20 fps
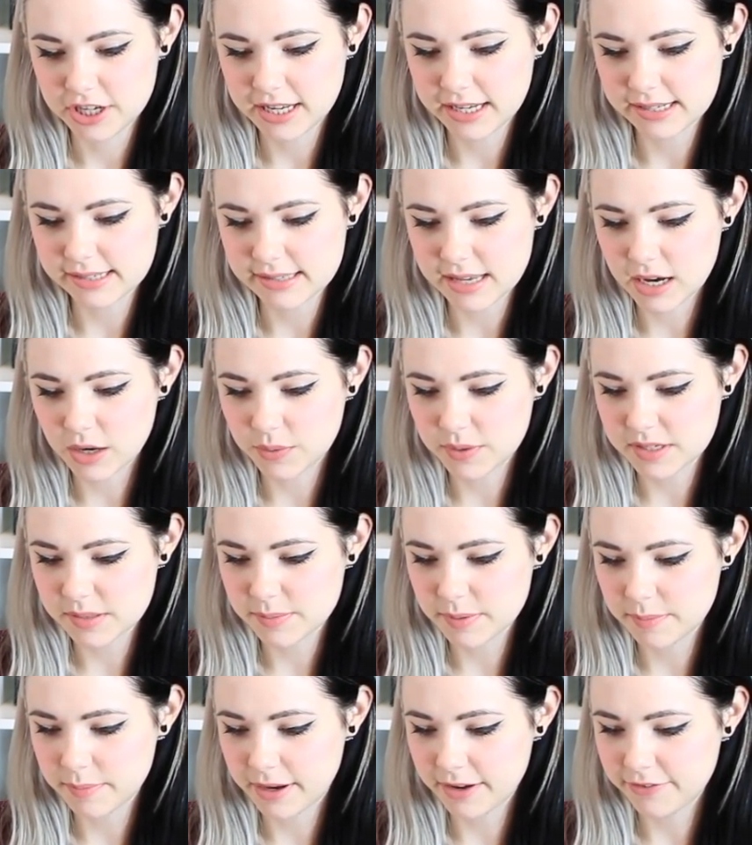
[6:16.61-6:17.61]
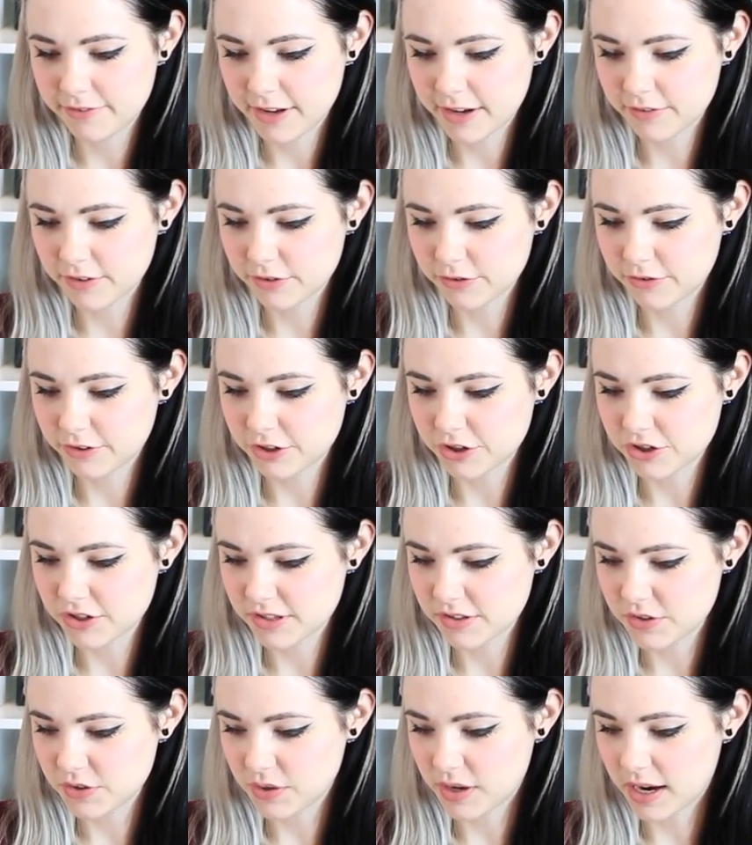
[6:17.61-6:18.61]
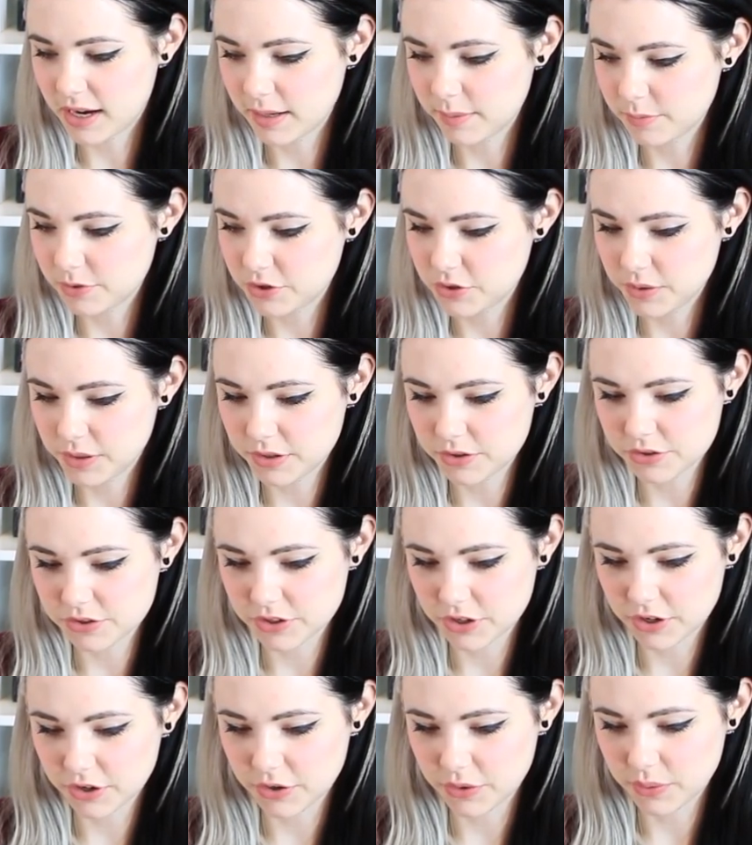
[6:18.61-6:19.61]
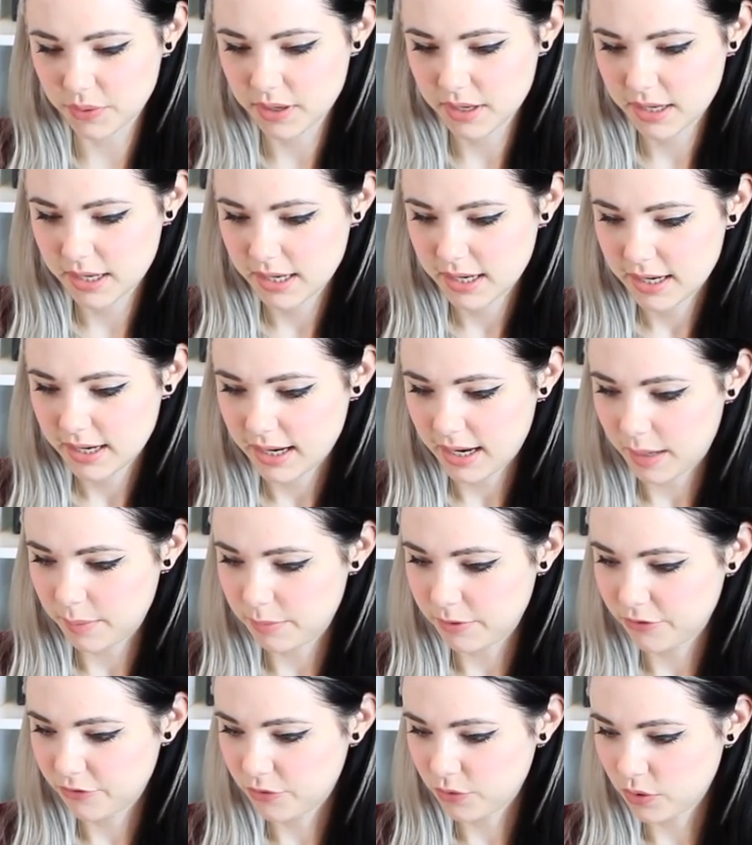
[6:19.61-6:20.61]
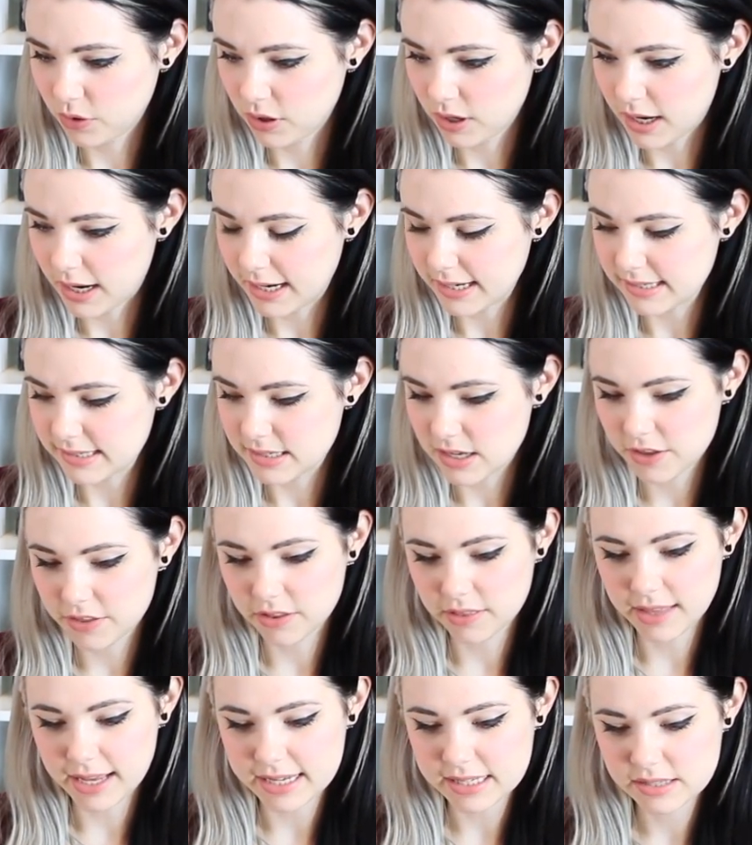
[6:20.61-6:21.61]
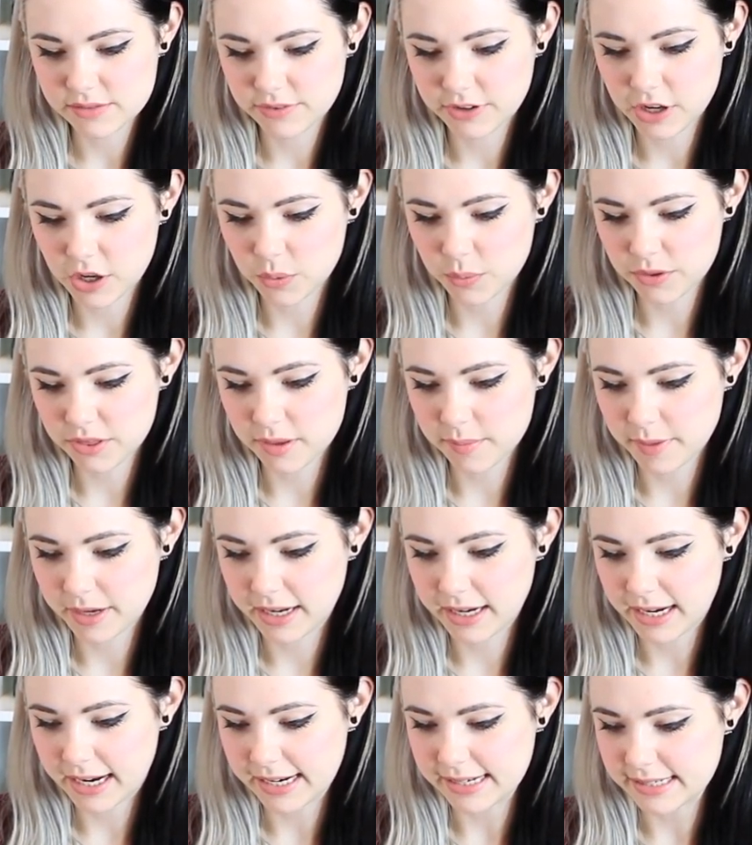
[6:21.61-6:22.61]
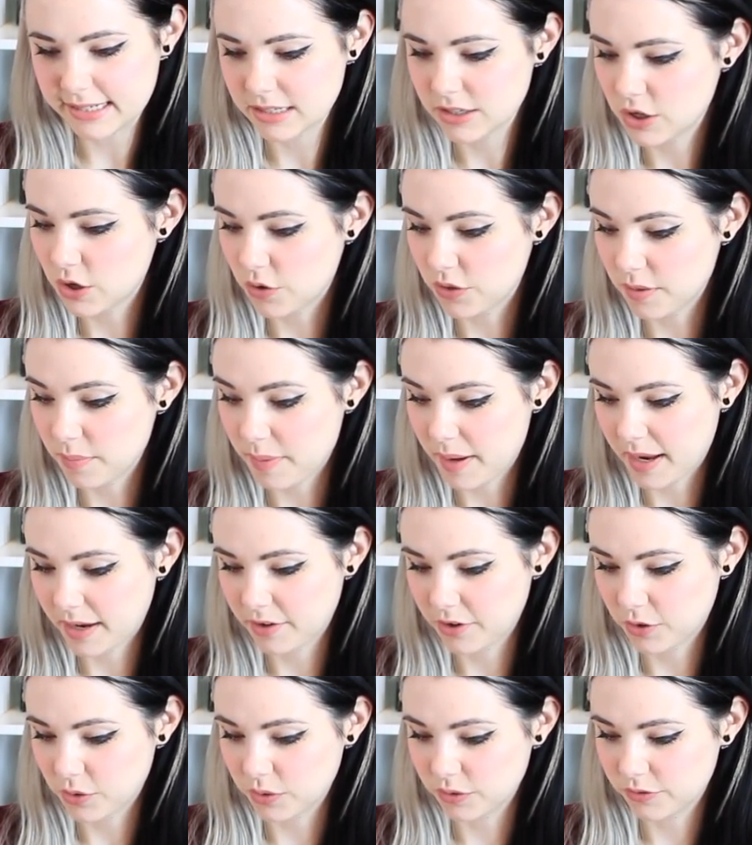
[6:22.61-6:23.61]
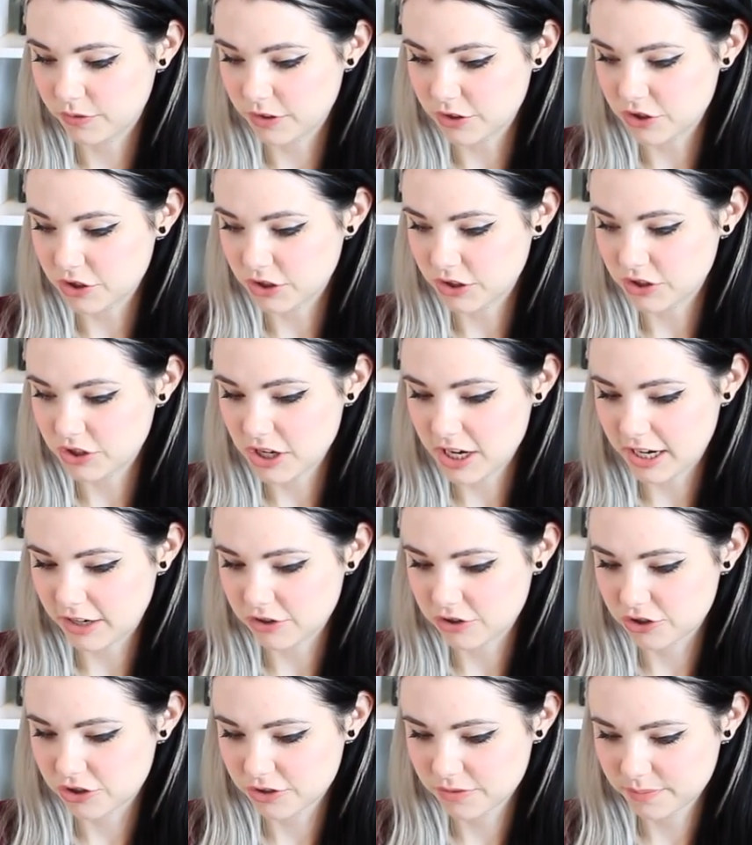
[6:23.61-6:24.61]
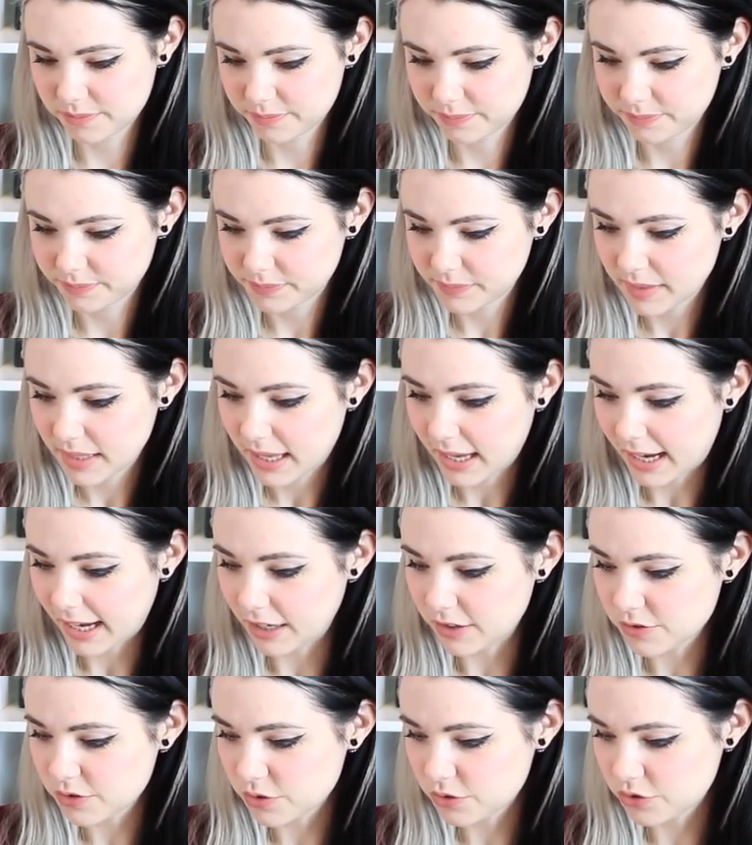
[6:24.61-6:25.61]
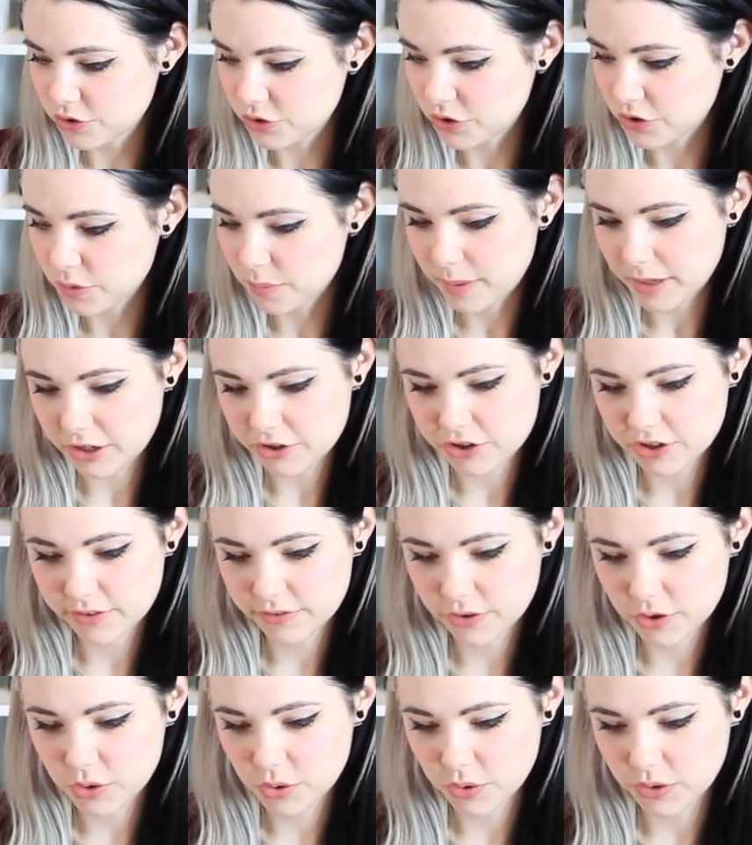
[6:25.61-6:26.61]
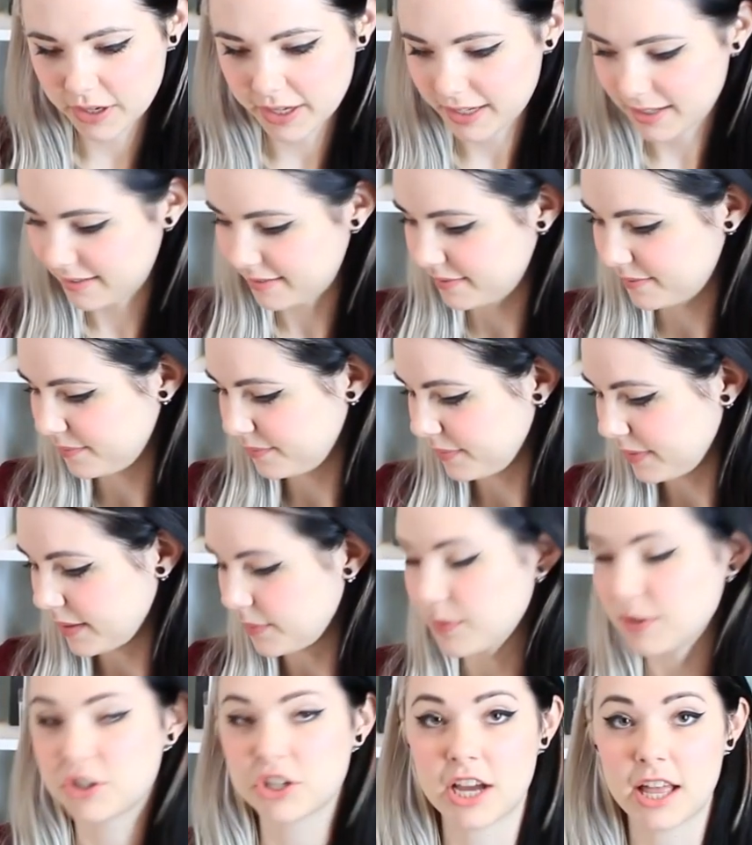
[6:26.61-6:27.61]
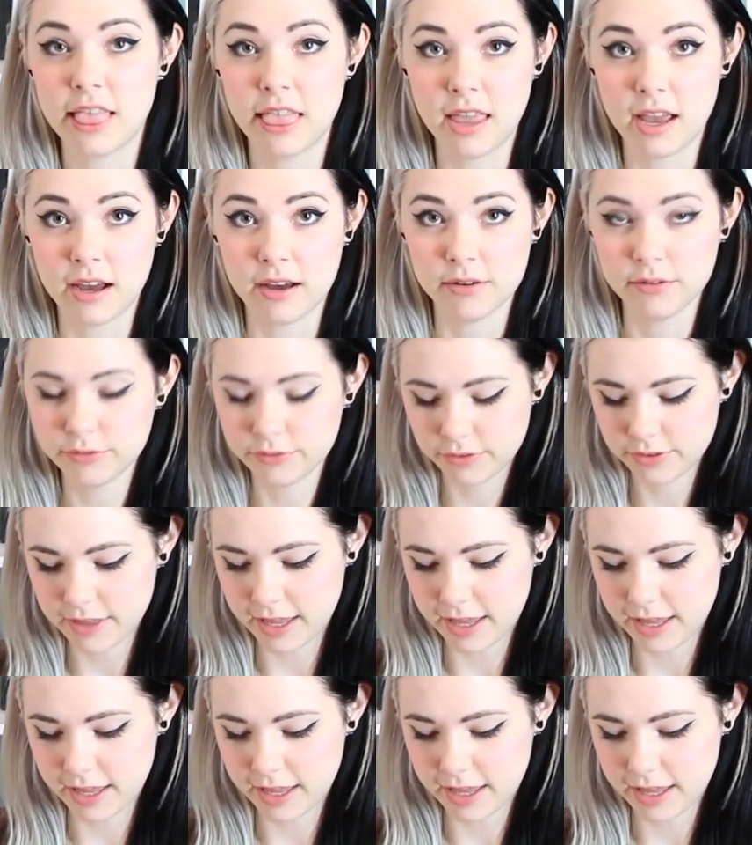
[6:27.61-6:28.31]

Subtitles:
He has always been my favorite fish since you got him 2 years ago. And before I saw the last video with him in it, I didn't know that panda goldfish could change. I also drew you a picture of a koi, which I love.